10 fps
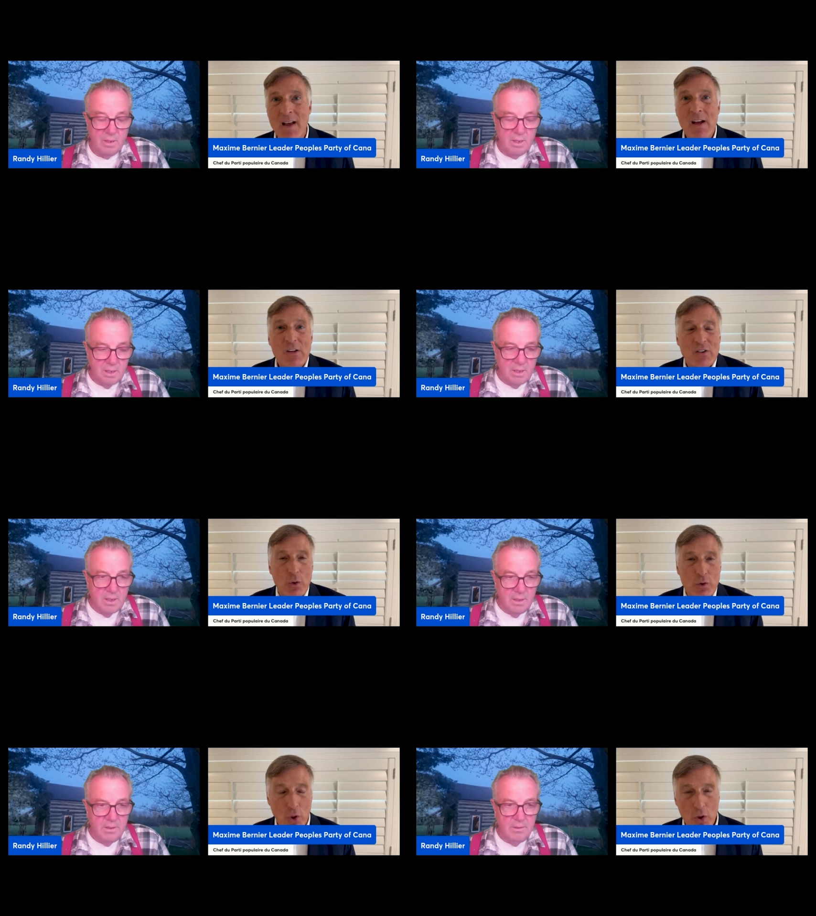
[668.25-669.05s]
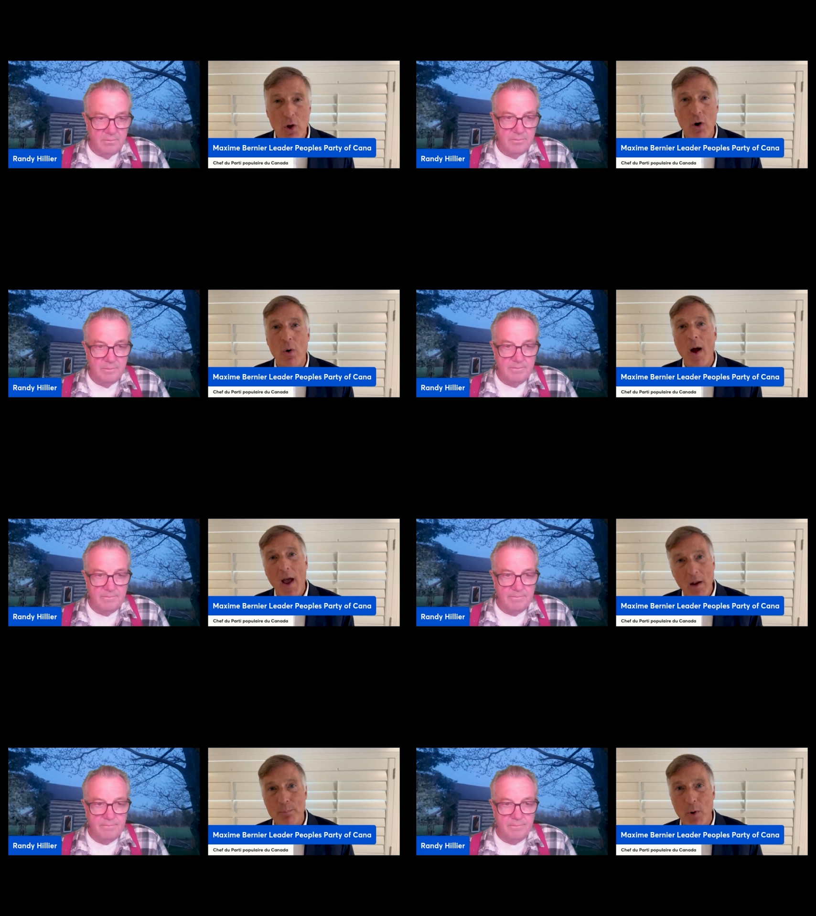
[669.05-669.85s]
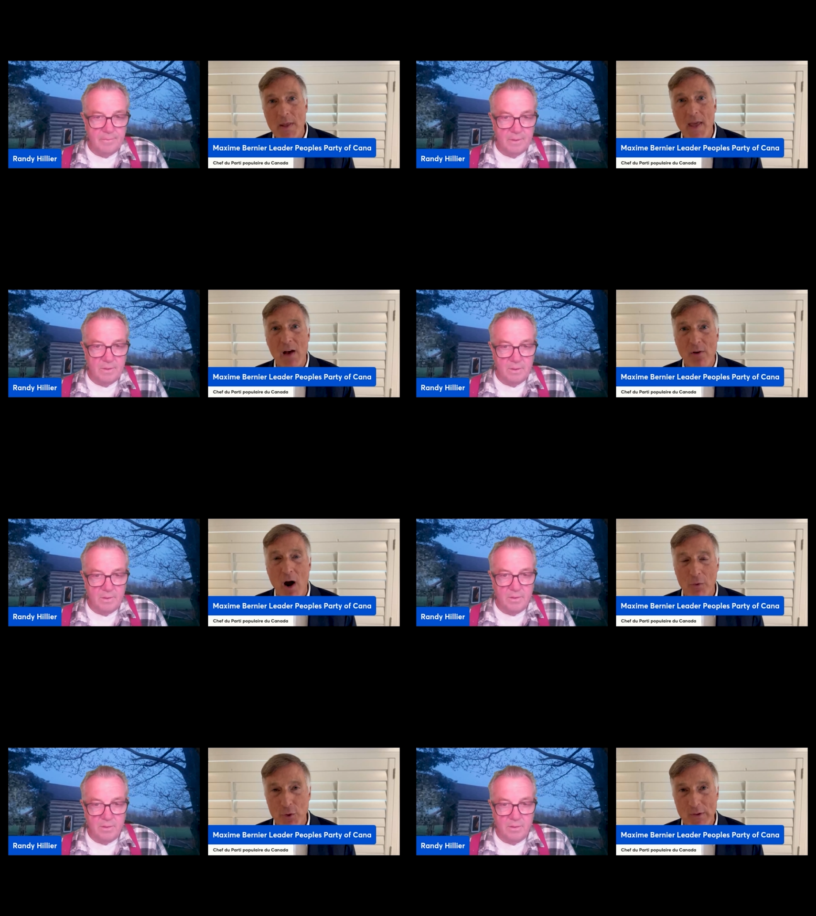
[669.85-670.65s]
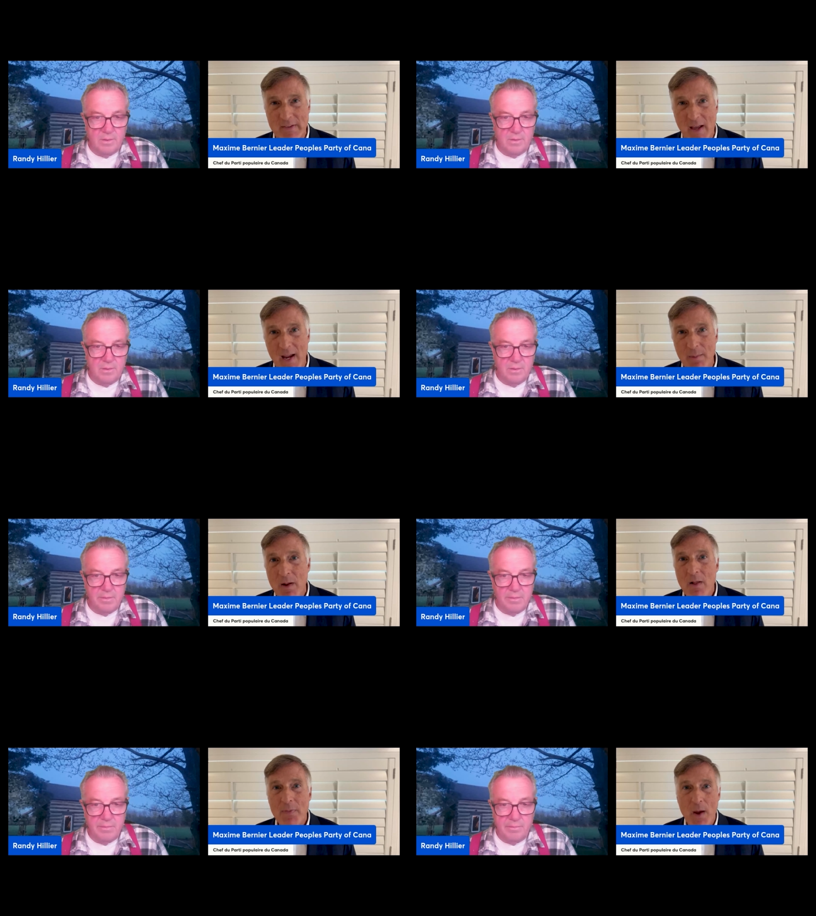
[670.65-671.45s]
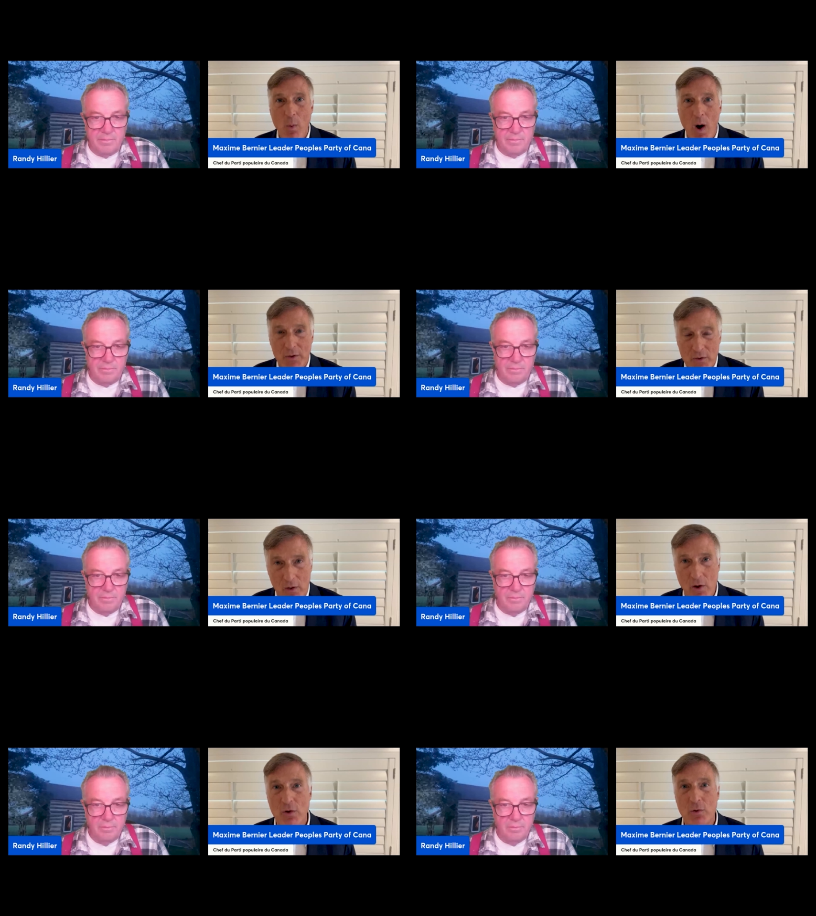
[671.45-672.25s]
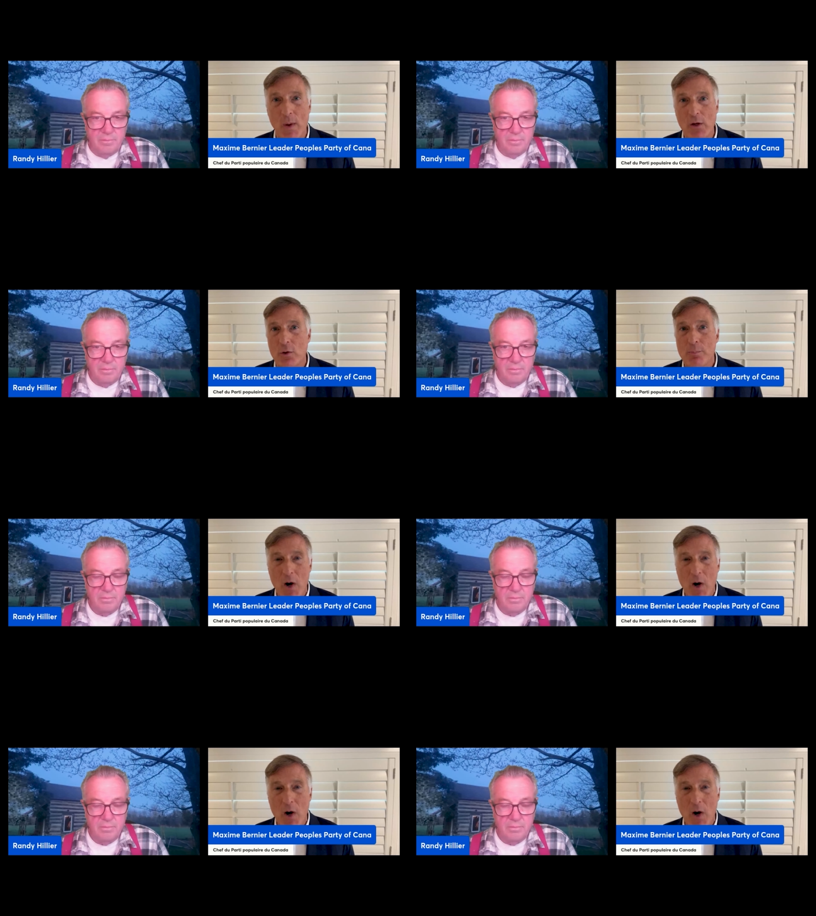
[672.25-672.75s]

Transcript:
Speaker 1: So Trudeau and Poilievre are the same. They want the country to